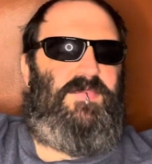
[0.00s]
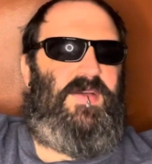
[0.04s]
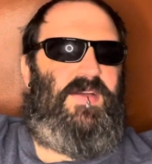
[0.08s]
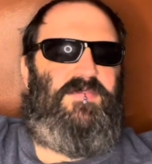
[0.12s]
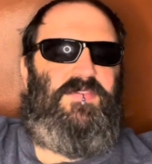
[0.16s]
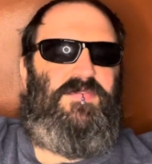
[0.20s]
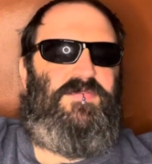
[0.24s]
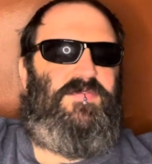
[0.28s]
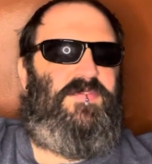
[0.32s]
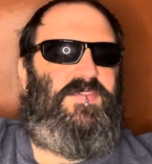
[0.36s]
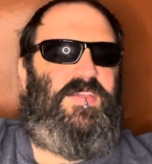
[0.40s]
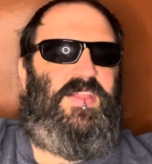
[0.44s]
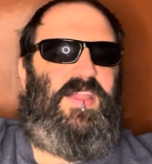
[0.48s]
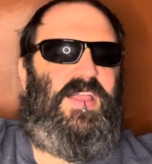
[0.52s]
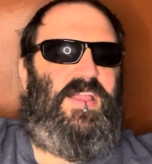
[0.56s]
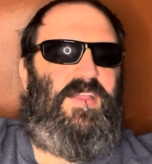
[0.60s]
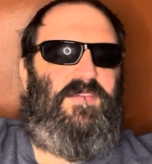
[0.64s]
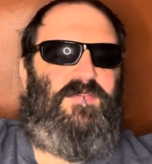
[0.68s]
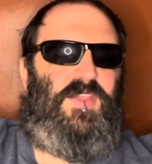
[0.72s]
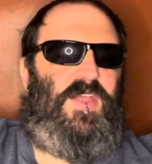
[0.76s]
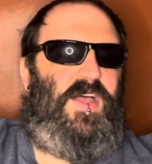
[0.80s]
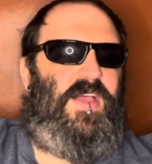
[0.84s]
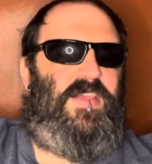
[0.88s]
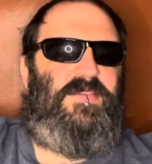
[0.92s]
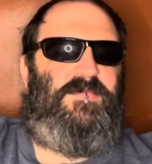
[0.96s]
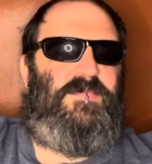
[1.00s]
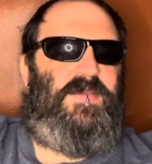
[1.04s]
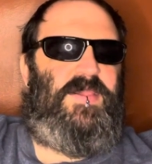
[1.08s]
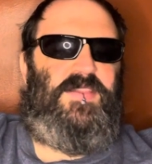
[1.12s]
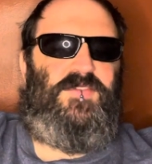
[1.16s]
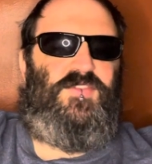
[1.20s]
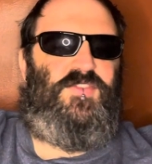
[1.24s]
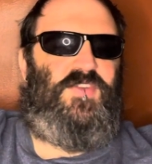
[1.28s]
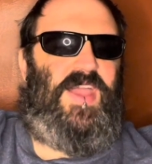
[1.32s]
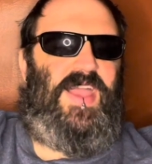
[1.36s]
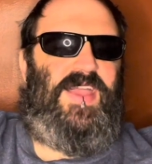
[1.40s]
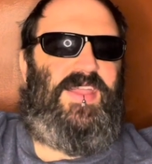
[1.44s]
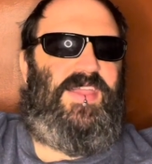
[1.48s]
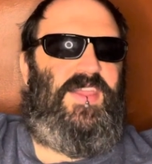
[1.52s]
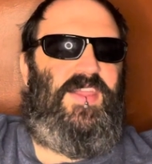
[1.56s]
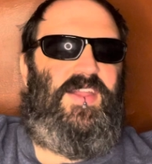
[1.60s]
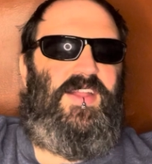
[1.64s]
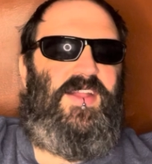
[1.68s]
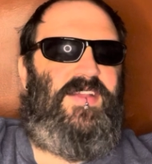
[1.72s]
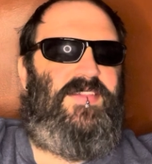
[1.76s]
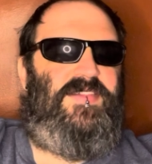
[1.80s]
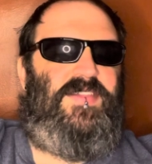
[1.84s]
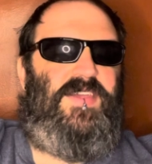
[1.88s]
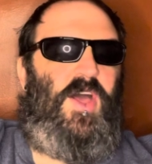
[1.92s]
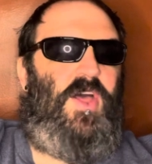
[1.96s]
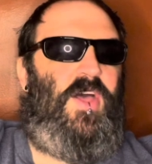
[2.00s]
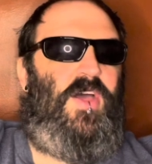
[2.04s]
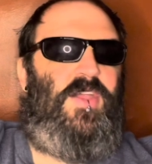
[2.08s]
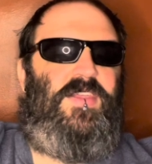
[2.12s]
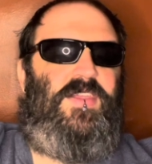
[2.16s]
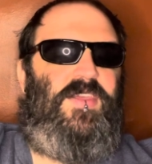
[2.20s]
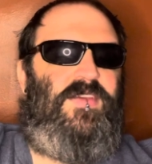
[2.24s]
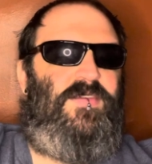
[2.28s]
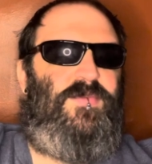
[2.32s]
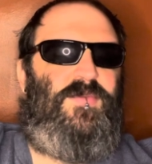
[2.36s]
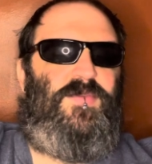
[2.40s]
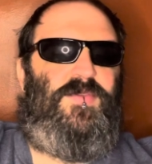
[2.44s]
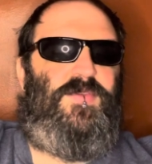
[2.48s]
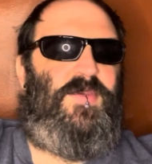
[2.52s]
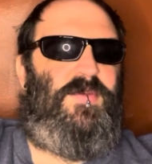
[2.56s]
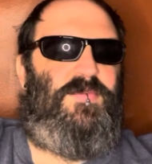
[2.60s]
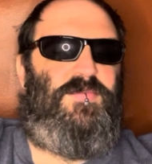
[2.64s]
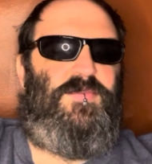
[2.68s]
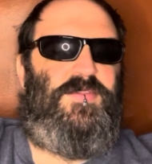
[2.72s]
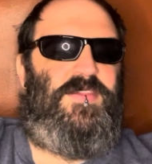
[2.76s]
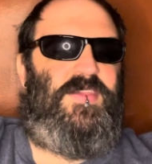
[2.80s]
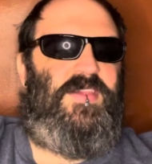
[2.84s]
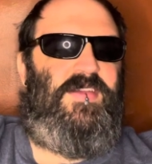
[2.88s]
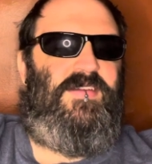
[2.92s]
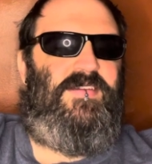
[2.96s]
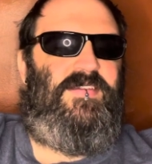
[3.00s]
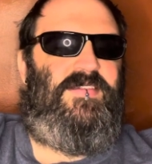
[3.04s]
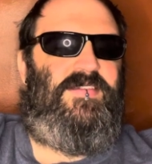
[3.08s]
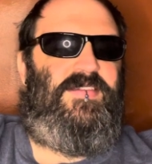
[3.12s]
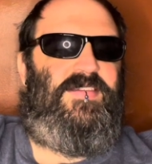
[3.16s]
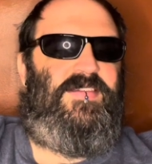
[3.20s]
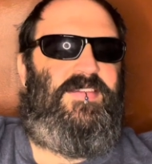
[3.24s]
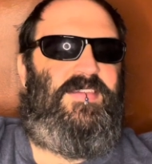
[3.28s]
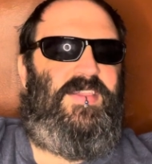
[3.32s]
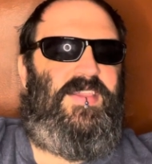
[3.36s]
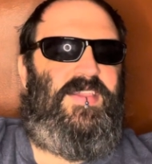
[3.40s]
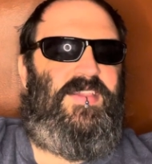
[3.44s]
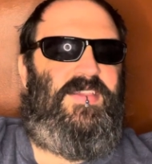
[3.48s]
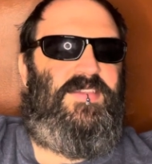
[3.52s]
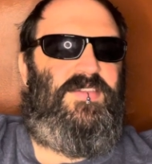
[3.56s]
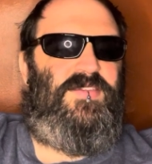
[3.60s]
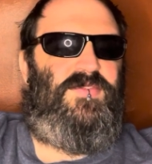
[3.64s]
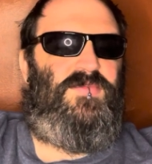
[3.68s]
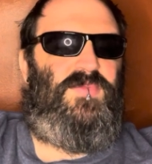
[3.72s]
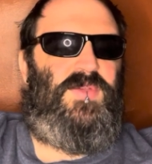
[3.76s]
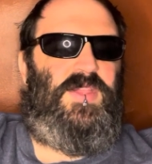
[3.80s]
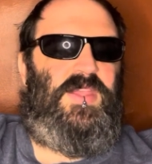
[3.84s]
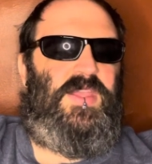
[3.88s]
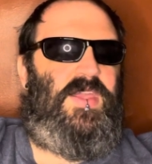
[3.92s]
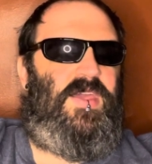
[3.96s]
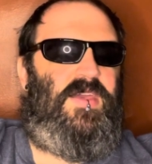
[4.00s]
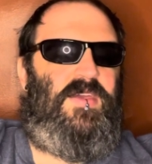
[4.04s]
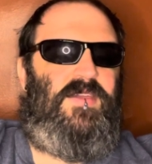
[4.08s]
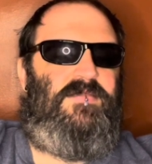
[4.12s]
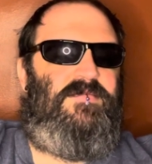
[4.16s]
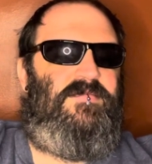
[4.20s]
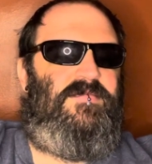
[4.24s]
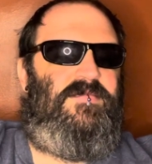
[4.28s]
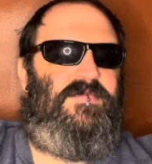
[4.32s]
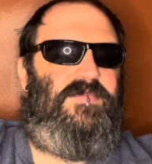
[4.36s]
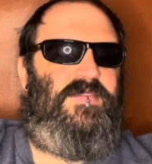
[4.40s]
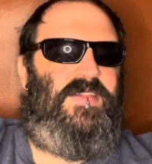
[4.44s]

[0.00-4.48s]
I, I, feel like I've lost my track here. The audio description here is is really good.